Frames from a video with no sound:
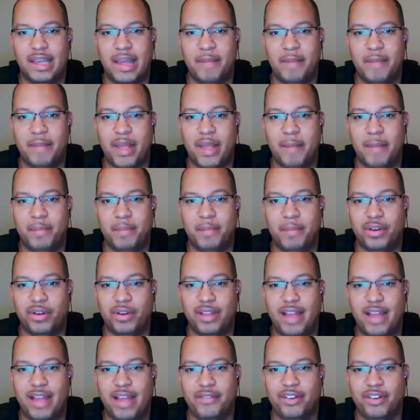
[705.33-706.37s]
in
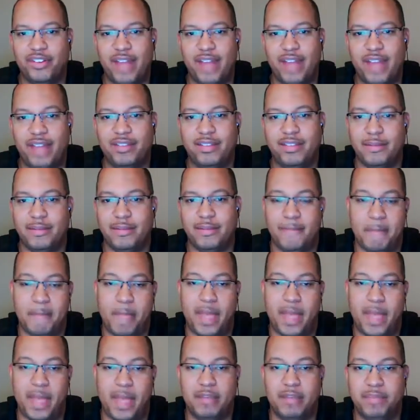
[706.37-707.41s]
Pure Leverage. That
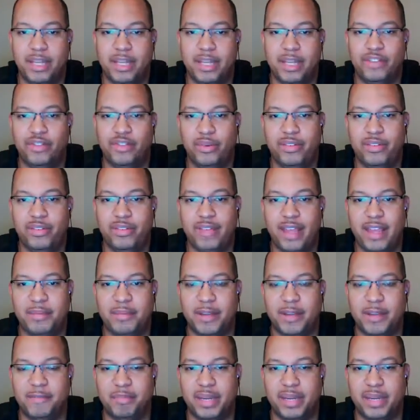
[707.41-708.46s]
could be a true
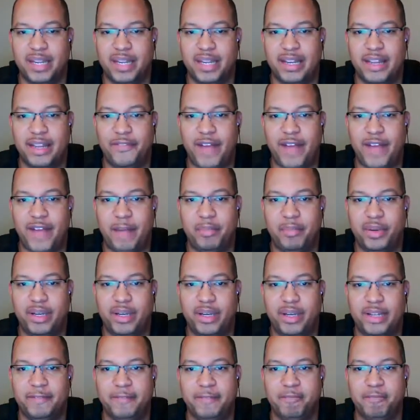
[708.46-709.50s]
statement. But if I
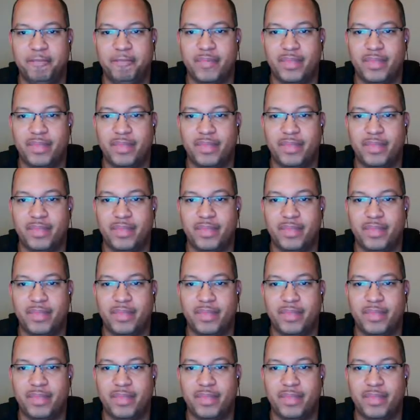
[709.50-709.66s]
put